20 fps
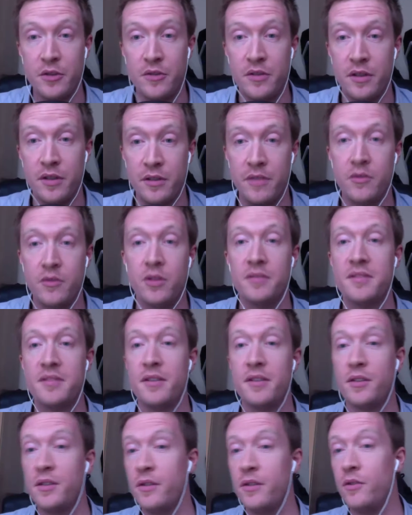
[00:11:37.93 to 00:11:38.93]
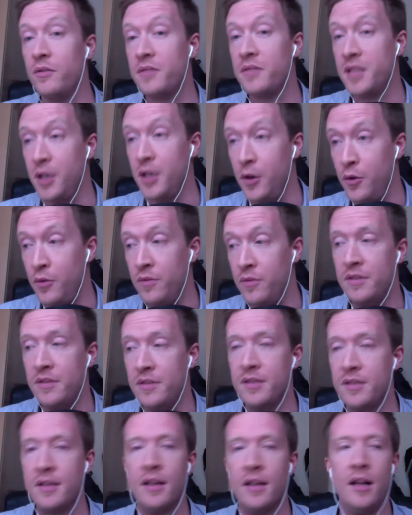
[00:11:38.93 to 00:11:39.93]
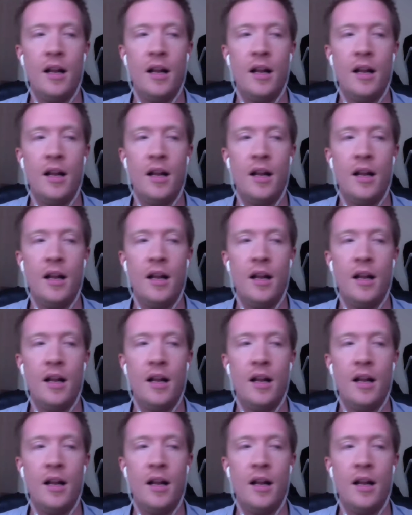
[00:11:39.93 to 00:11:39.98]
You've got tones.